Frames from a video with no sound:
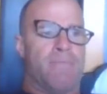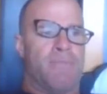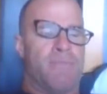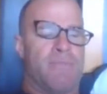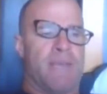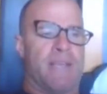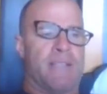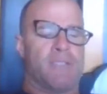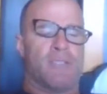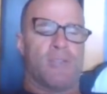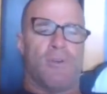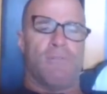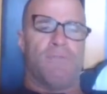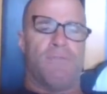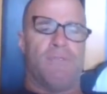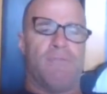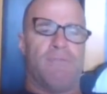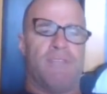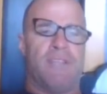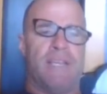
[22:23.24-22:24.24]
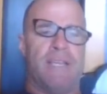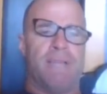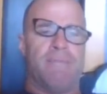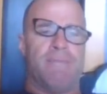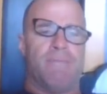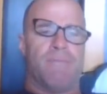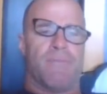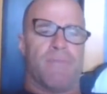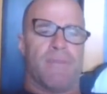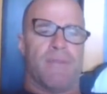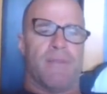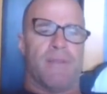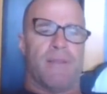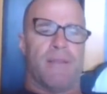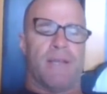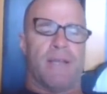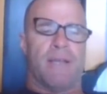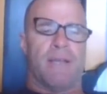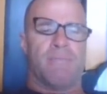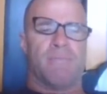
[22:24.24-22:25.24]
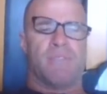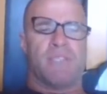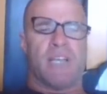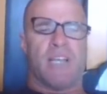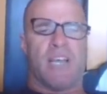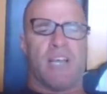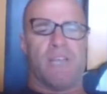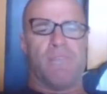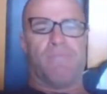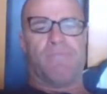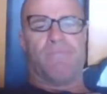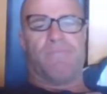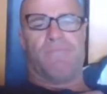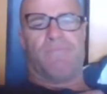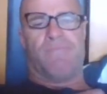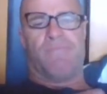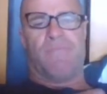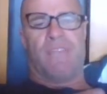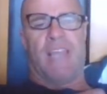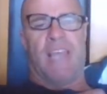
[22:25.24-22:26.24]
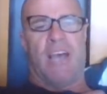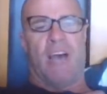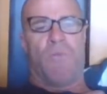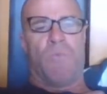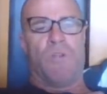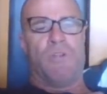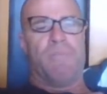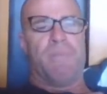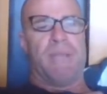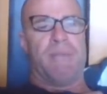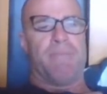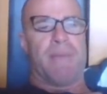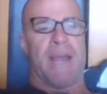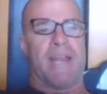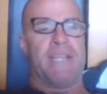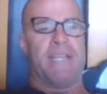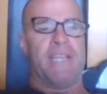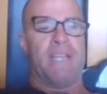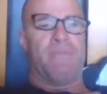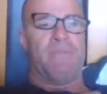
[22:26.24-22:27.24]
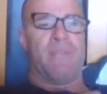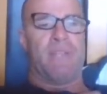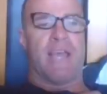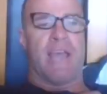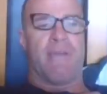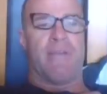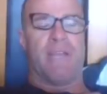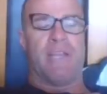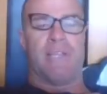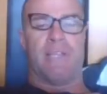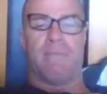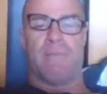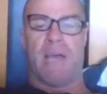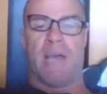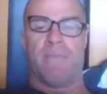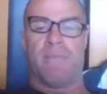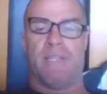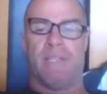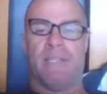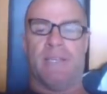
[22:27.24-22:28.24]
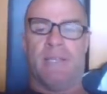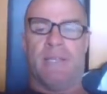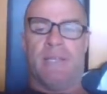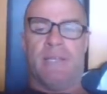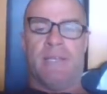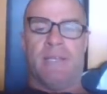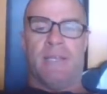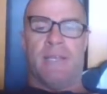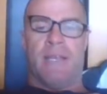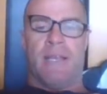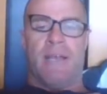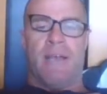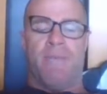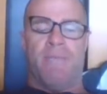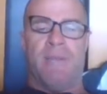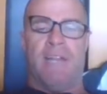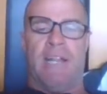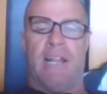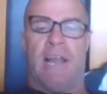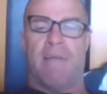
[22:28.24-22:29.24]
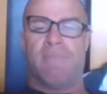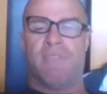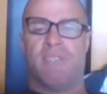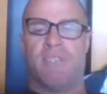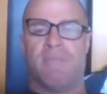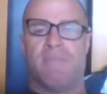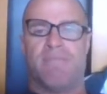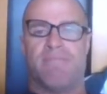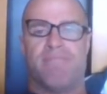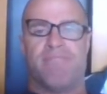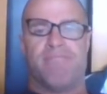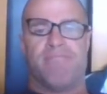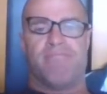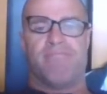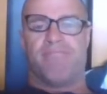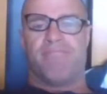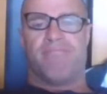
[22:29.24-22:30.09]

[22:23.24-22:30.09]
from outside 50. So yeah, I wouldn't be panicking with Harry at the moment. We'd love some